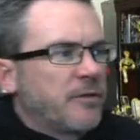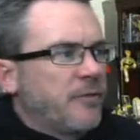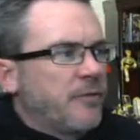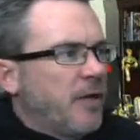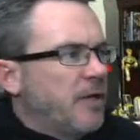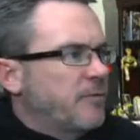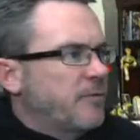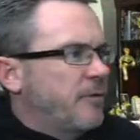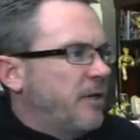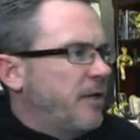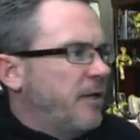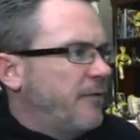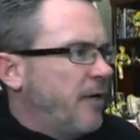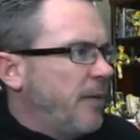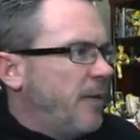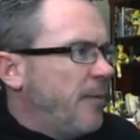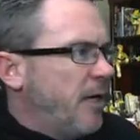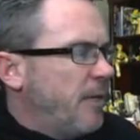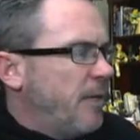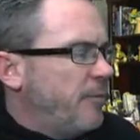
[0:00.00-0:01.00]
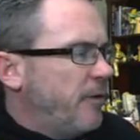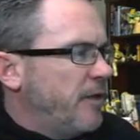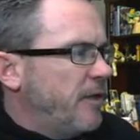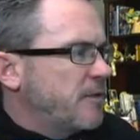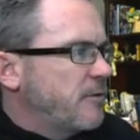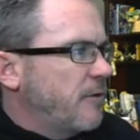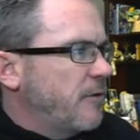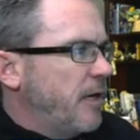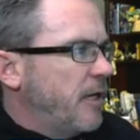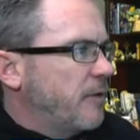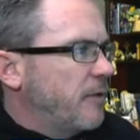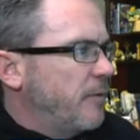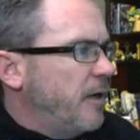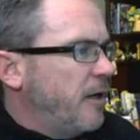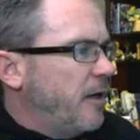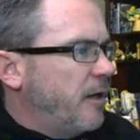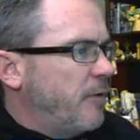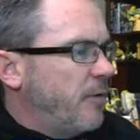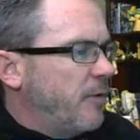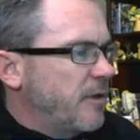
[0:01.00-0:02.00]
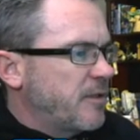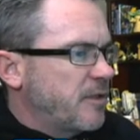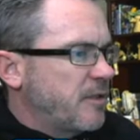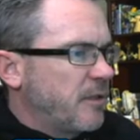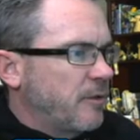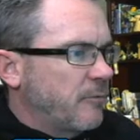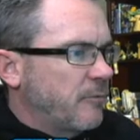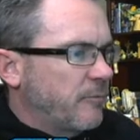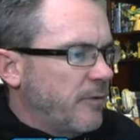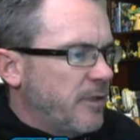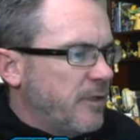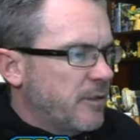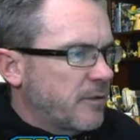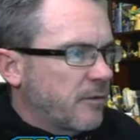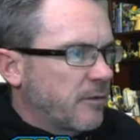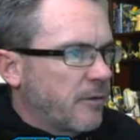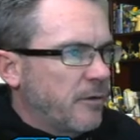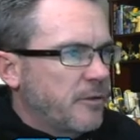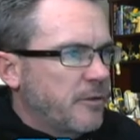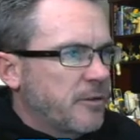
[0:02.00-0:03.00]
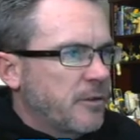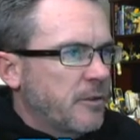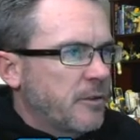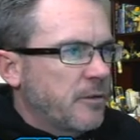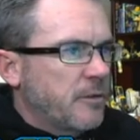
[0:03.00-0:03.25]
If you guys want to, if anybody plays Grand Arena and you want to see the research,